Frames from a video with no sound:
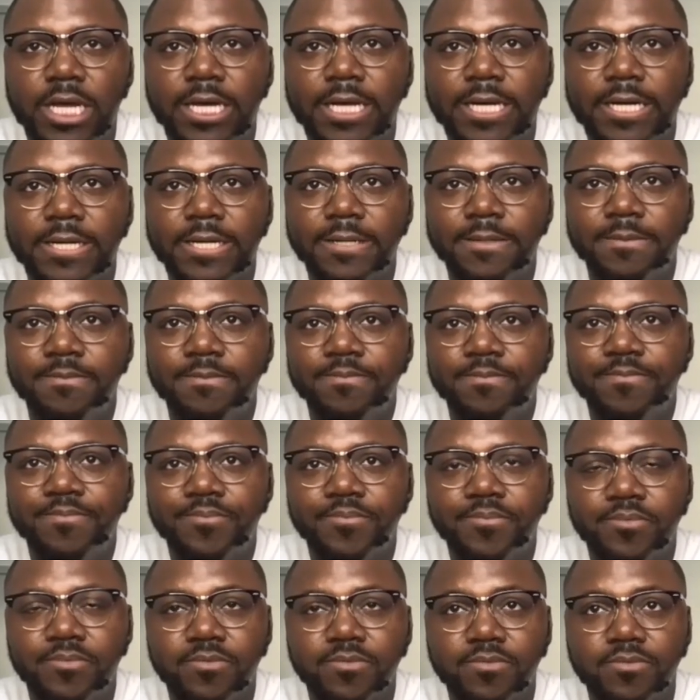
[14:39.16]
Um,
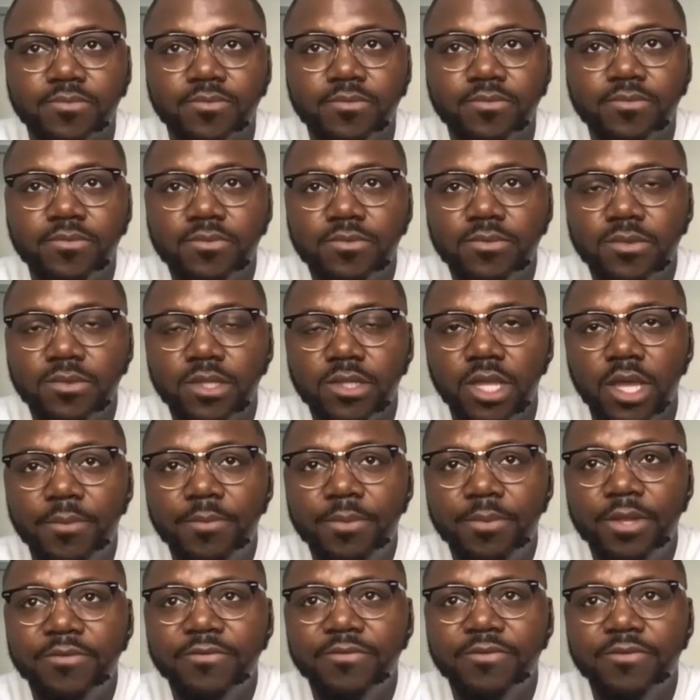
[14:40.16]

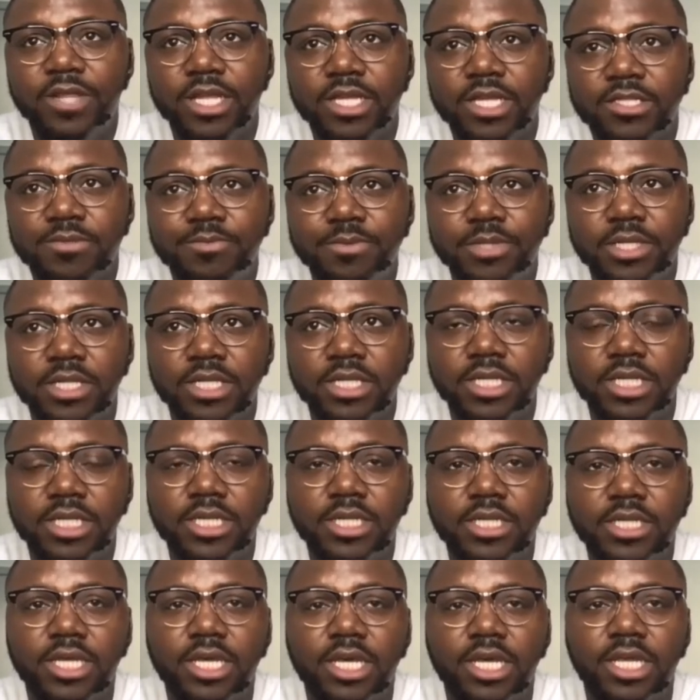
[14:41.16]
I mean,
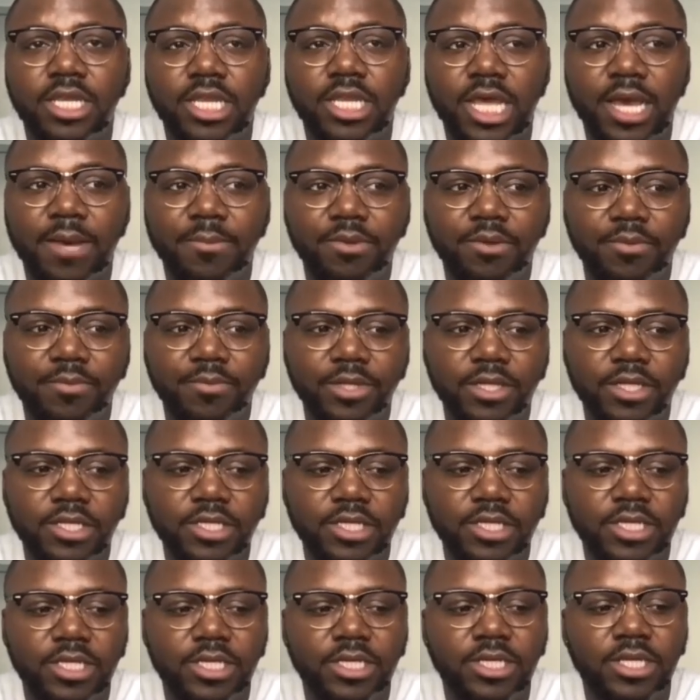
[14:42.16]
flexibility,
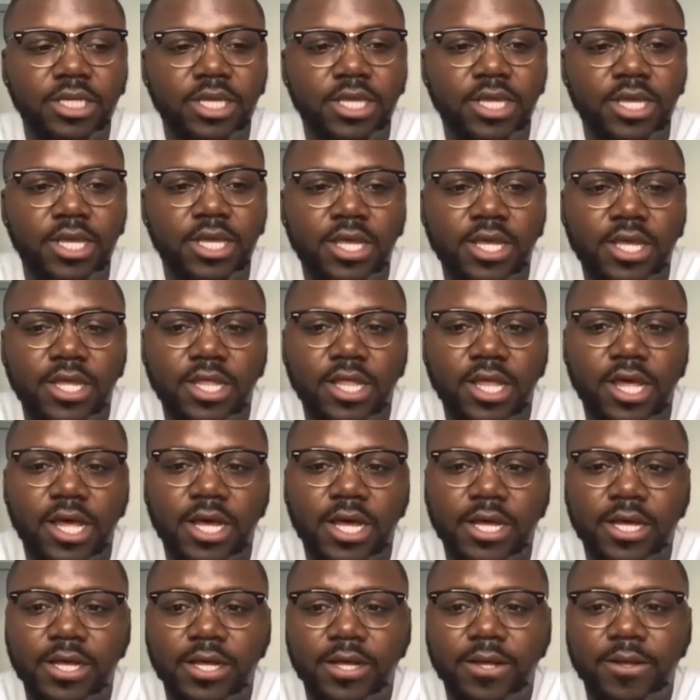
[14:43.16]
adaptability,
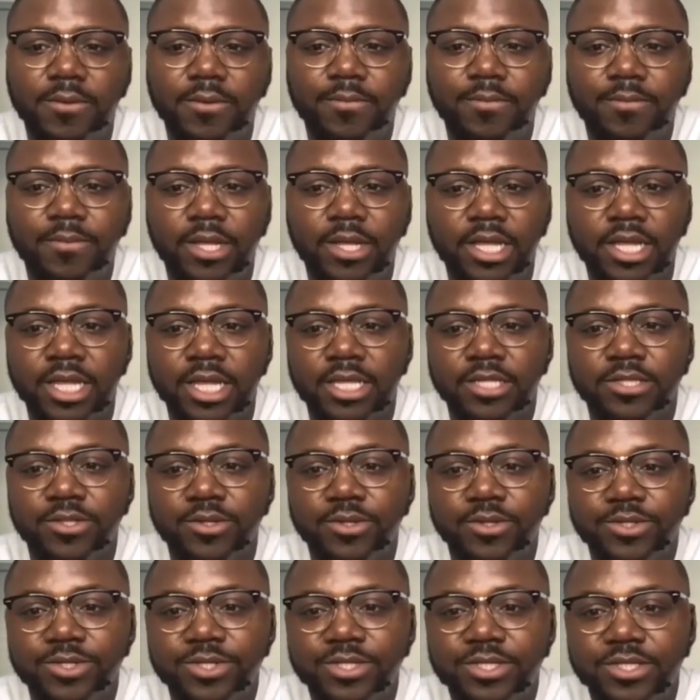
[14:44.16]
um, again,
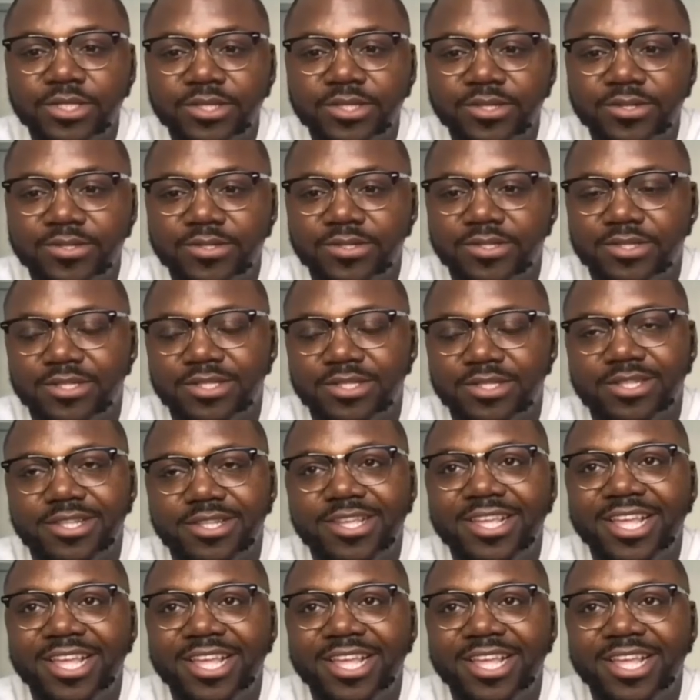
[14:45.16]
those are those